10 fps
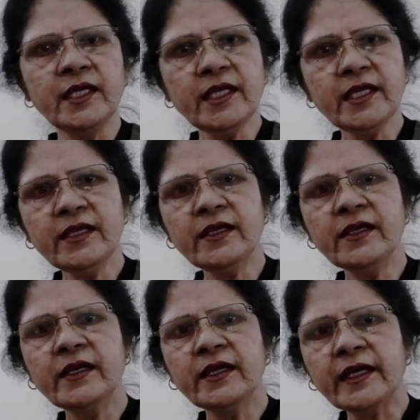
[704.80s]
He
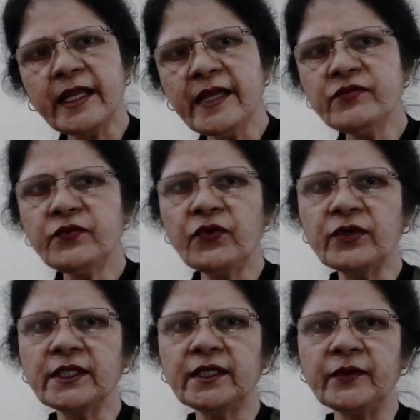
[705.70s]
craves
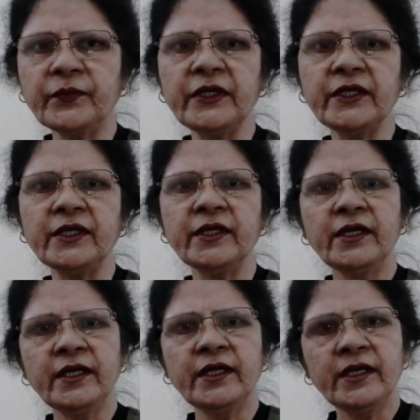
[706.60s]
for the company,
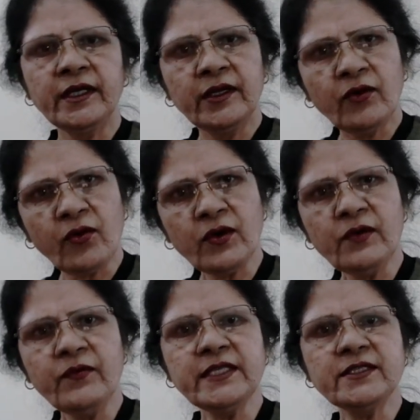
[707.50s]

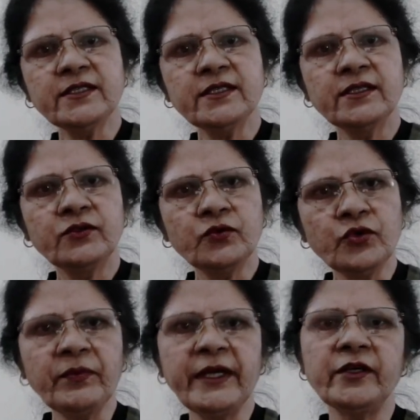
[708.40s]
always
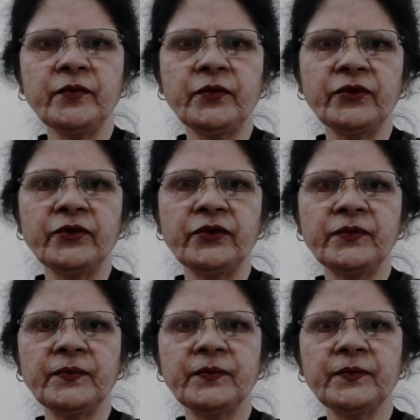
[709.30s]
to depend upon.
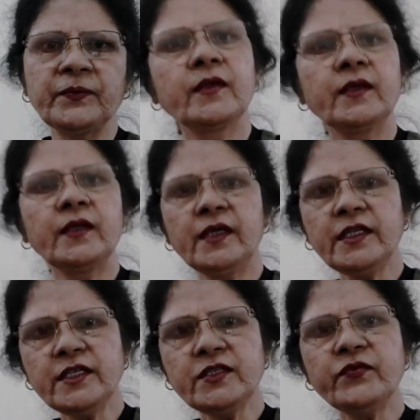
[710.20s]

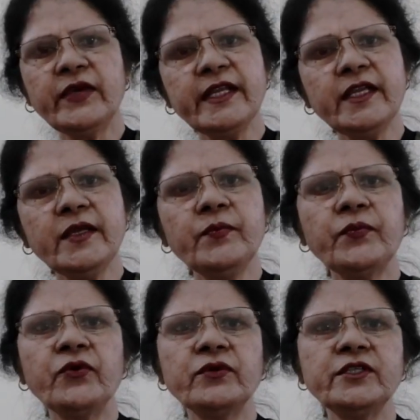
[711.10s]
It is very
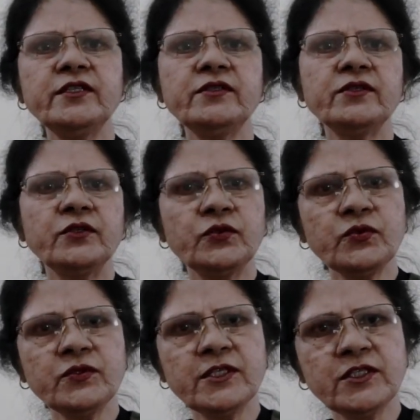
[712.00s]
important
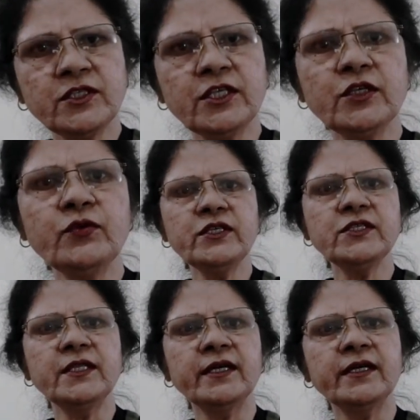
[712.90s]
to
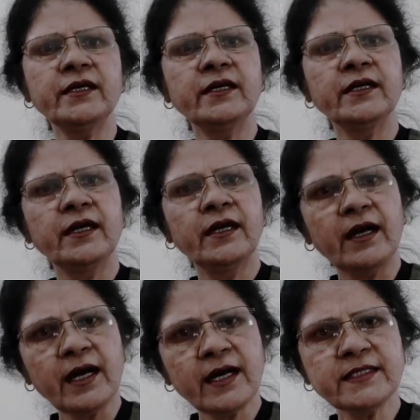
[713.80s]
distinguish the
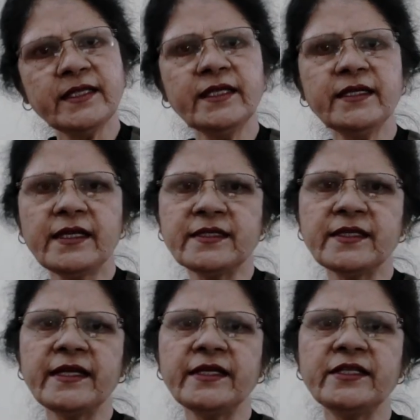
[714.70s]
arsenic
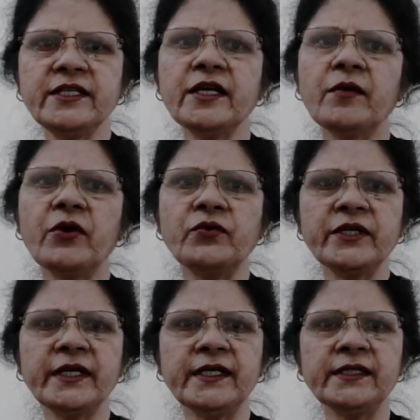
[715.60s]
anxiety
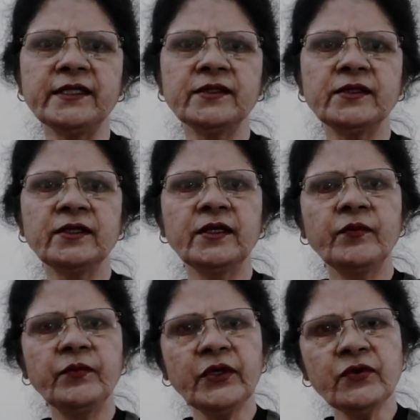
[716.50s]
about health,
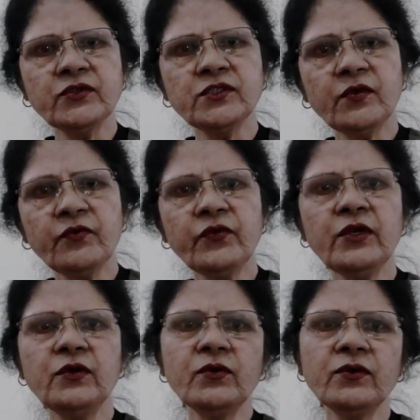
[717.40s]
because if
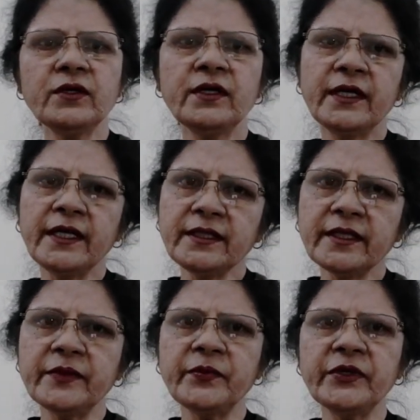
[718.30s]
we look in
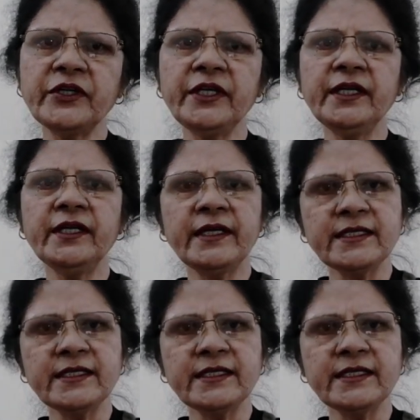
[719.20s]
the repertory